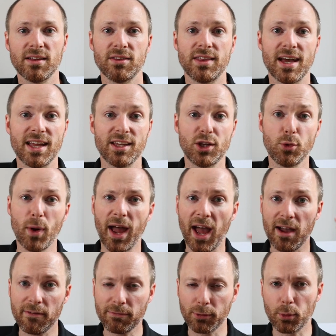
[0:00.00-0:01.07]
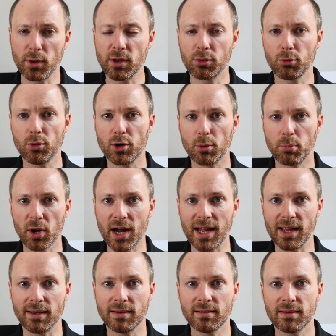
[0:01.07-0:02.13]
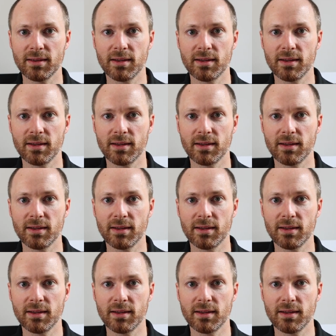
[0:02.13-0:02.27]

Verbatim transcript: that you have floating through your brain.